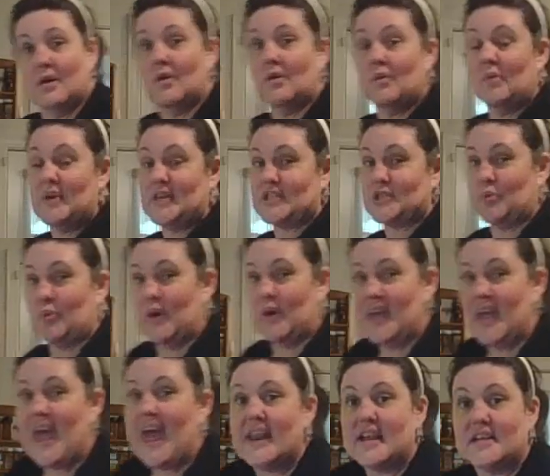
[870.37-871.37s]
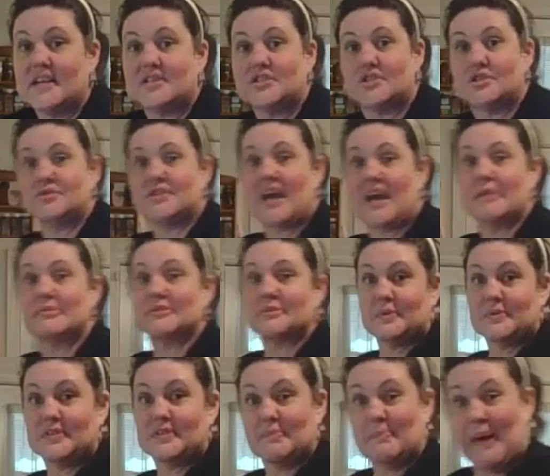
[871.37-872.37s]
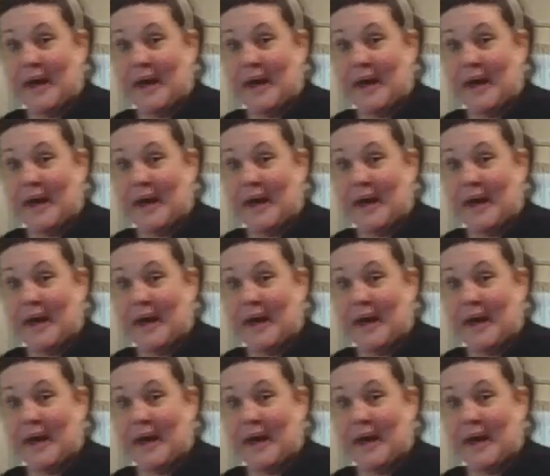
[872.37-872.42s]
which we added 2 tablespoons of